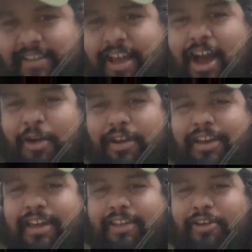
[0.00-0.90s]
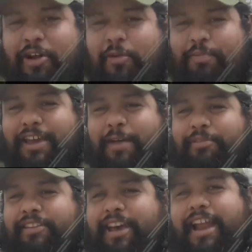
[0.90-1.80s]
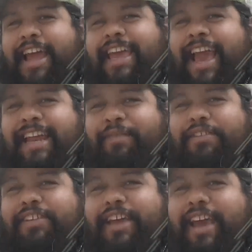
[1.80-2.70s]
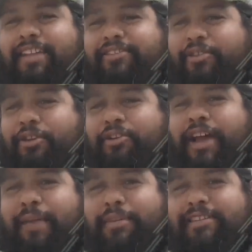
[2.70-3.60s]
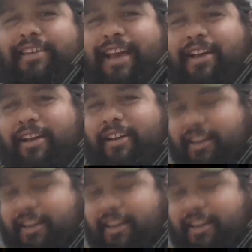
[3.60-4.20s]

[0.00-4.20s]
Oh, Nikki, don't be upset. I can't even dance, so you're not missing out on